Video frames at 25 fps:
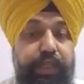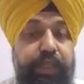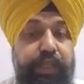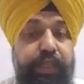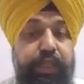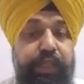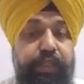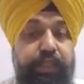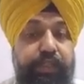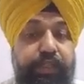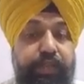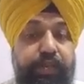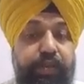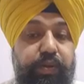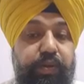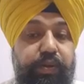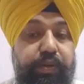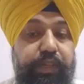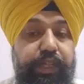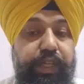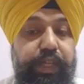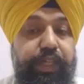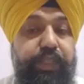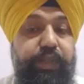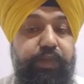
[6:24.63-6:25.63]

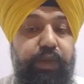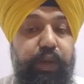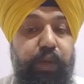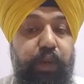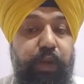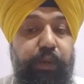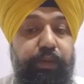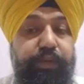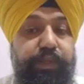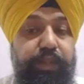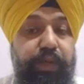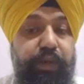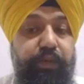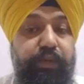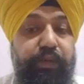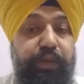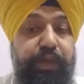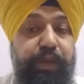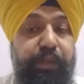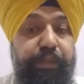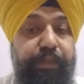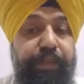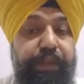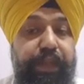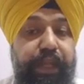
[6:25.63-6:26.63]
So there is one
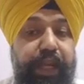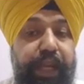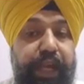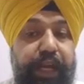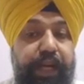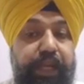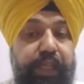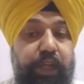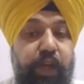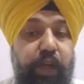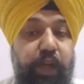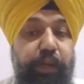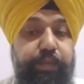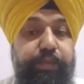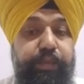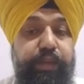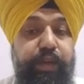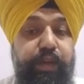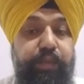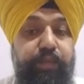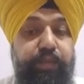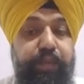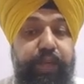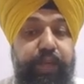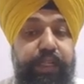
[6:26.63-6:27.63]
observer, and the
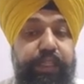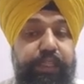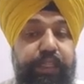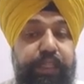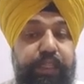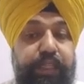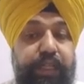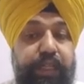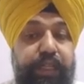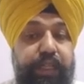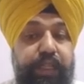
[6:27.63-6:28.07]
observer is